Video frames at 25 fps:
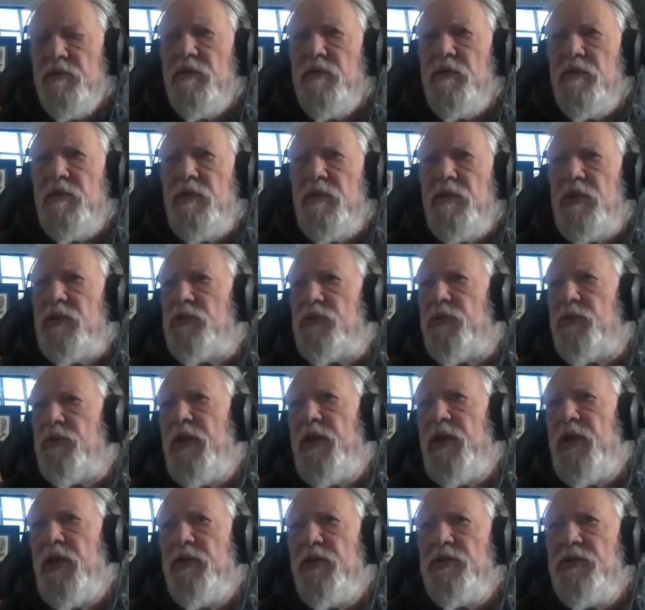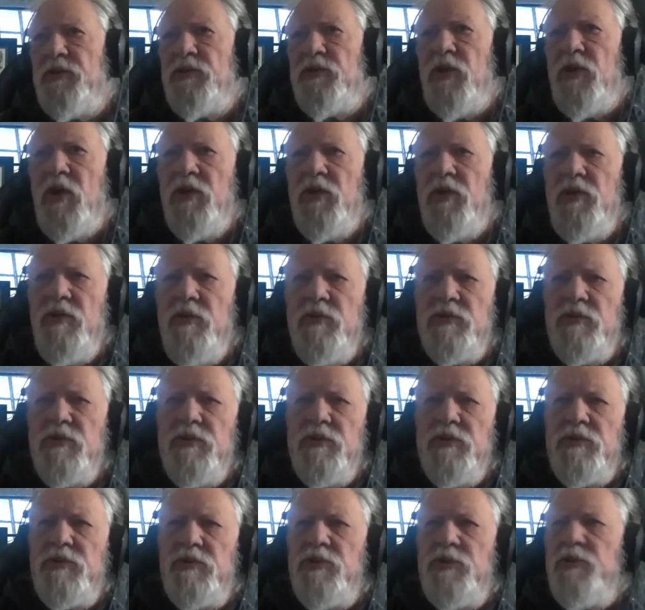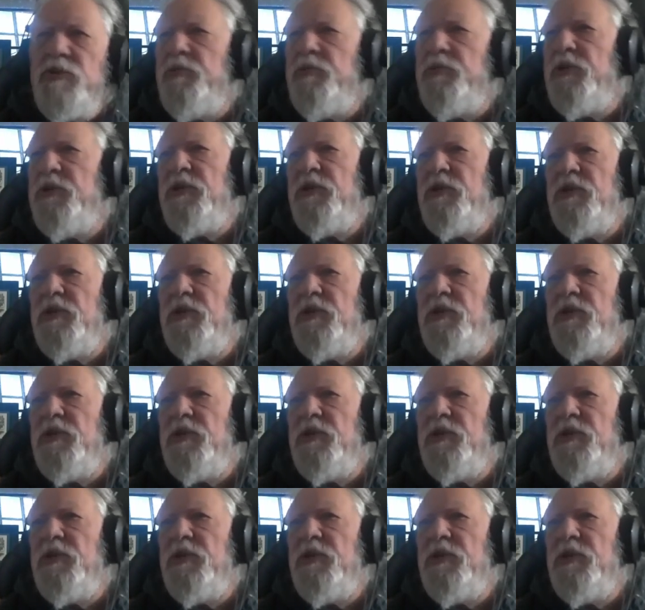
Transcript: this right now is just all useless to me.